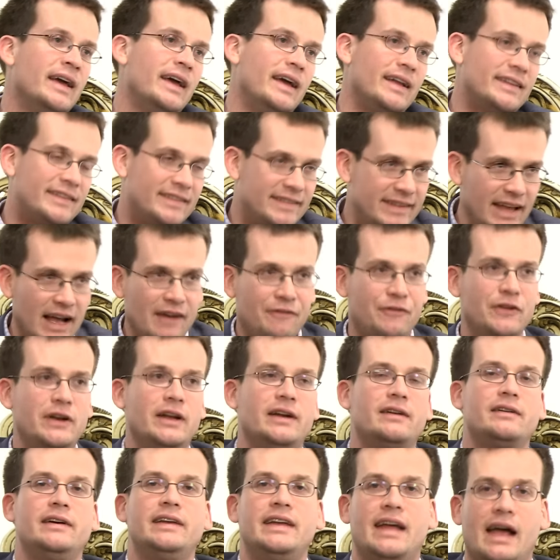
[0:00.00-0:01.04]
It's
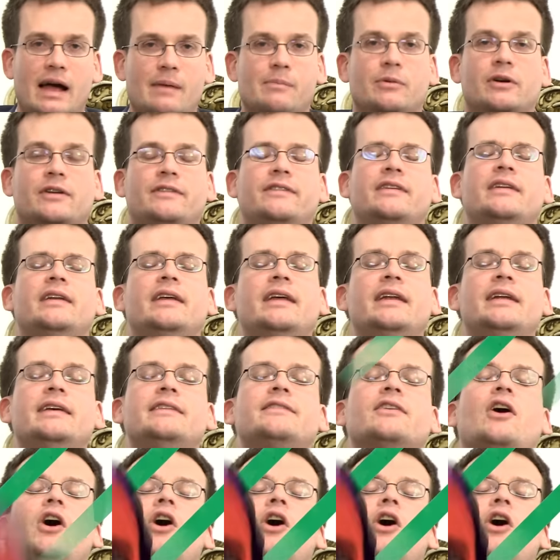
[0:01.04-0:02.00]
definitely Emerson. It is